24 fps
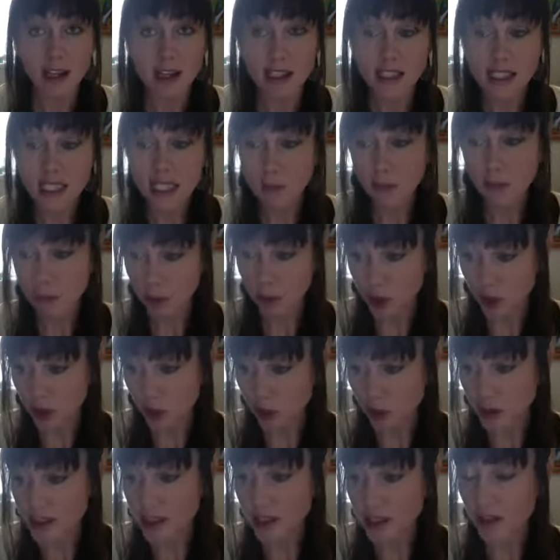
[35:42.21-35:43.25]
Deep
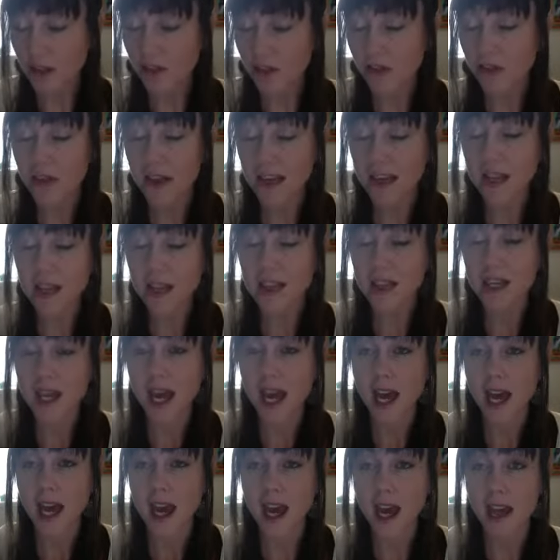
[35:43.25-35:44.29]
Blue is a
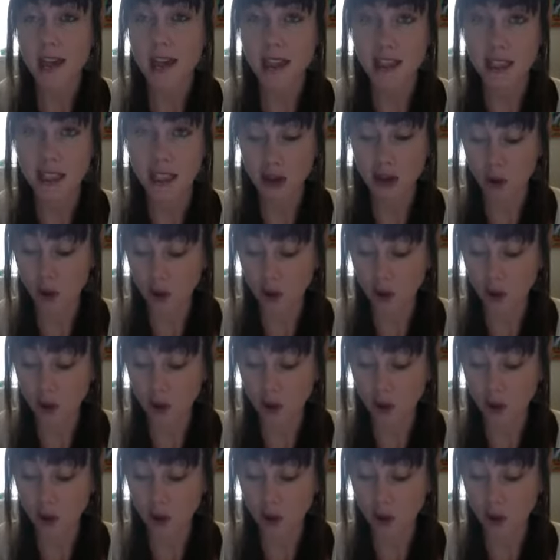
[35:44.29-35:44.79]
fantastic